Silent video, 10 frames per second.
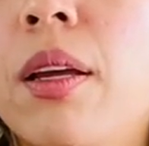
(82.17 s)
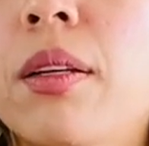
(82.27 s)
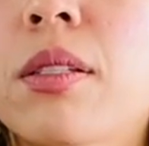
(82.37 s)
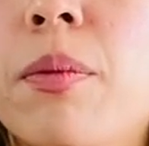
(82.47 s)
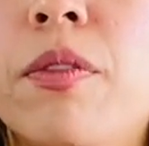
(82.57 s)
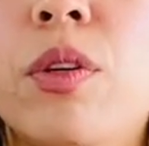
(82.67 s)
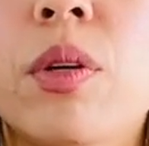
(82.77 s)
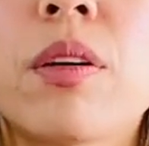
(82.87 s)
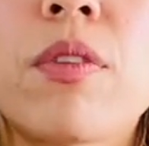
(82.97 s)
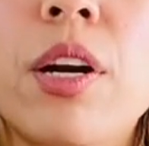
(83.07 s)
Some of you
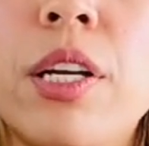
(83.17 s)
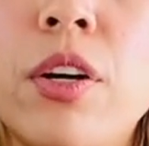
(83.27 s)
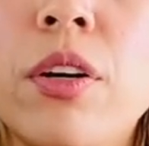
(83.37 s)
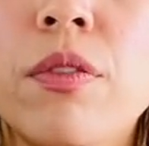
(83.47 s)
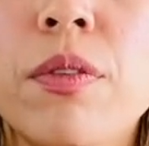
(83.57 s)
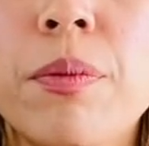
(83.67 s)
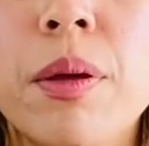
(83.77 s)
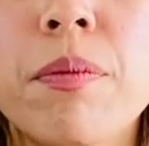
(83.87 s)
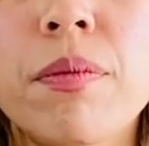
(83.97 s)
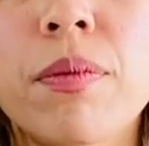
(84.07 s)
could have already heard from
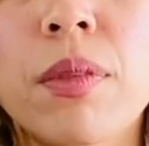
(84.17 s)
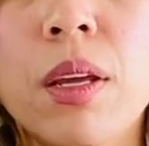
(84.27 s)
them.